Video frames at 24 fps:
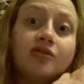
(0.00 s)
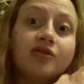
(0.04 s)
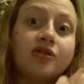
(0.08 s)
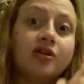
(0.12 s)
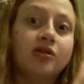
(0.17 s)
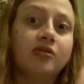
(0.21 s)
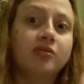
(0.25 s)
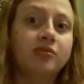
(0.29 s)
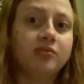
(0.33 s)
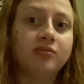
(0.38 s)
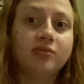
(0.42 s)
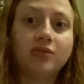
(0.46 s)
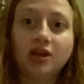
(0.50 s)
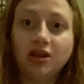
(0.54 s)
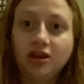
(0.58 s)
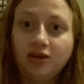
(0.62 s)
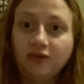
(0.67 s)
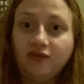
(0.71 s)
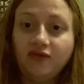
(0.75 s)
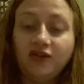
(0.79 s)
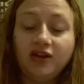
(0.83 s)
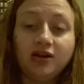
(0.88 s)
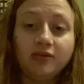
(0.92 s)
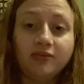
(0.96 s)
So he
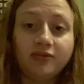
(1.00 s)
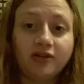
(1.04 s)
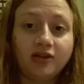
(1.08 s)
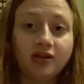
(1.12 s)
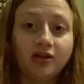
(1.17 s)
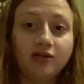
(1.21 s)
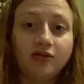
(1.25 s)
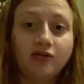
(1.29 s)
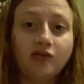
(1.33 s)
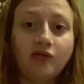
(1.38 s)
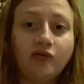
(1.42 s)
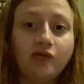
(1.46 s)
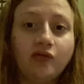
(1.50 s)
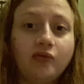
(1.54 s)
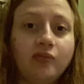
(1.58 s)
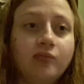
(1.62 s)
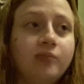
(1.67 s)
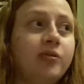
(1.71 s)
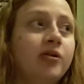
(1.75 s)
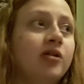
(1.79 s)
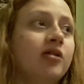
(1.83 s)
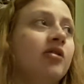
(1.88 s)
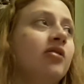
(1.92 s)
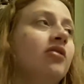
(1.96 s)
can feed himself,
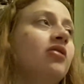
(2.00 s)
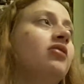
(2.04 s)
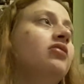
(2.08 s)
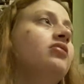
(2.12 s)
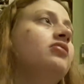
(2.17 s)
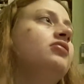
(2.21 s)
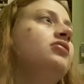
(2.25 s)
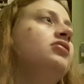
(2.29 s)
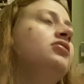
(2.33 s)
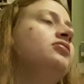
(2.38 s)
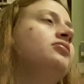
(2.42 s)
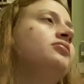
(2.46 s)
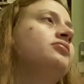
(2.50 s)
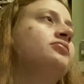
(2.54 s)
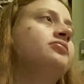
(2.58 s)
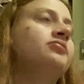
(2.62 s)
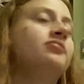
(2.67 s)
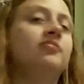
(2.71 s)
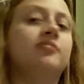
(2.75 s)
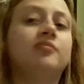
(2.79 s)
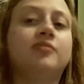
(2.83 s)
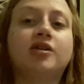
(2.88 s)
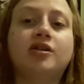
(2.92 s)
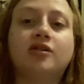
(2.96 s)
but
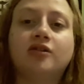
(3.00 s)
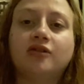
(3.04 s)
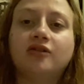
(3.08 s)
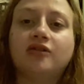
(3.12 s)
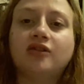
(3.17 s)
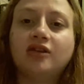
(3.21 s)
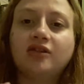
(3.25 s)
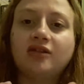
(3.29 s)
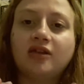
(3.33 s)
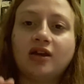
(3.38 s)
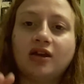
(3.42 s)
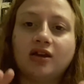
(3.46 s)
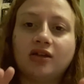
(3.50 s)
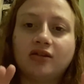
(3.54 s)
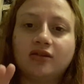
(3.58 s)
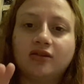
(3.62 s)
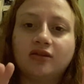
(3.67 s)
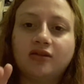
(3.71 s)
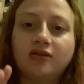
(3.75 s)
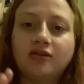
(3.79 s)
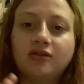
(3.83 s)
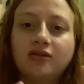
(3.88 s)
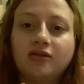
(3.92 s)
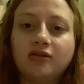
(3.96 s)
because his
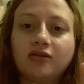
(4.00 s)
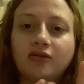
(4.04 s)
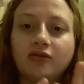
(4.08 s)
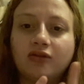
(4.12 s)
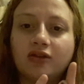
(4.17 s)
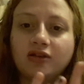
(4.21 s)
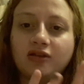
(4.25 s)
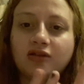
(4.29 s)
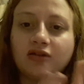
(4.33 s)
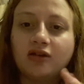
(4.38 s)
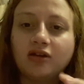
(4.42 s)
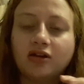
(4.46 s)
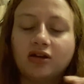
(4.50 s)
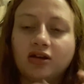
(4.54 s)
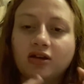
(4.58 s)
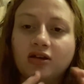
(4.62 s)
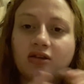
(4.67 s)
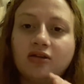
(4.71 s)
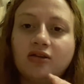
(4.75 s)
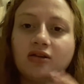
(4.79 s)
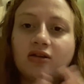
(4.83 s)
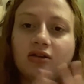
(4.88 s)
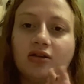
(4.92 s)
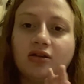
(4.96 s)
hands on this
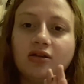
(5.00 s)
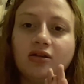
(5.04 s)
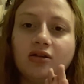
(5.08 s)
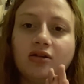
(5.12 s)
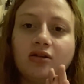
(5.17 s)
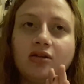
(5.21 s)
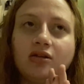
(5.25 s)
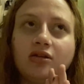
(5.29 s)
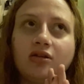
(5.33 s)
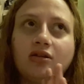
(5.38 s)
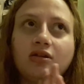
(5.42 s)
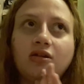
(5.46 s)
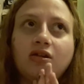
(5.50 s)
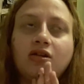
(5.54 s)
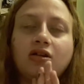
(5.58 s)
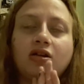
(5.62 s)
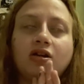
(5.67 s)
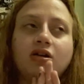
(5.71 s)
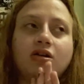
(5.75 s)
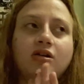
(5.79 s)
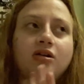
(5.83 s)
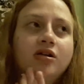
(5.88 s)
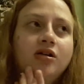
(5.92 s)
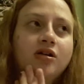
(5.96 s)
side
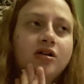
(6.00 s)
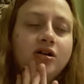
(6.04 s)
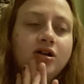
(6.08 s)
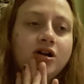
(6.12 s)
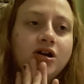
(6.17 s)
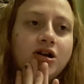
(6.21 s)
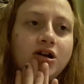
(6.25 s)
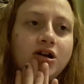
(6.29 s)
are